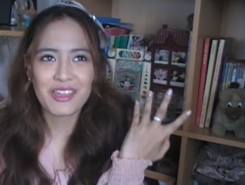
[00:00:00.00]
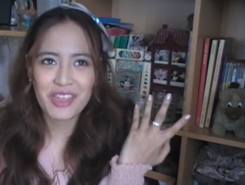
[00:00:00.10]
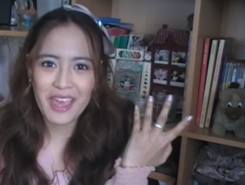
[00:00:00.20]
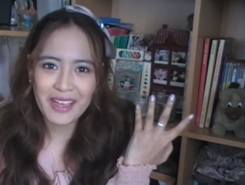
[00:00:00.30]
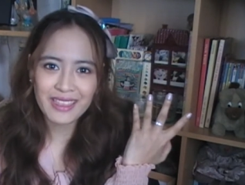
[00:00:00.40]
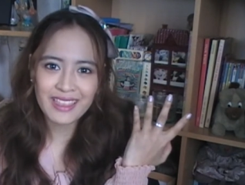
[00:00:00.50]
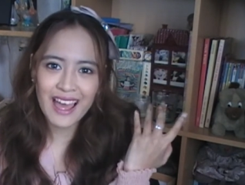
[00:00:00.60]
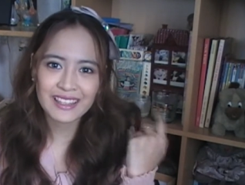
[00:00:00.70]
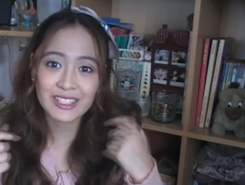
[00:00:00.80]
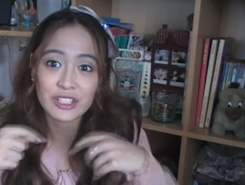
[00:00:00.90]
think
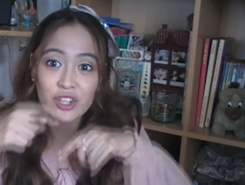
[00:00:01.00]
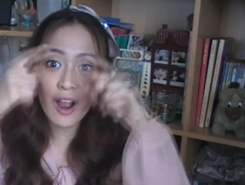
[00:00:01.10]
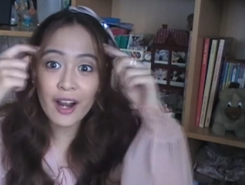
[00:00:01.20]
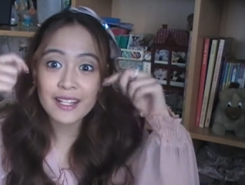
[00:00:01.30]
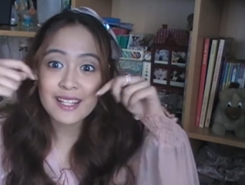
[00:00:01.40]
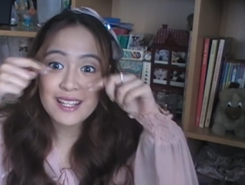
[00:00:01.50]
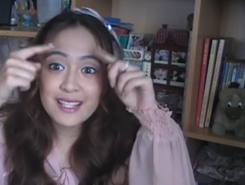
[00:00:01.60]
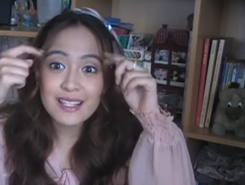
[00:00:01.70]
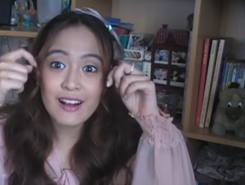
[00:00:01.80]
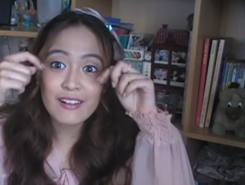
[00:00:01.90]
that the darkness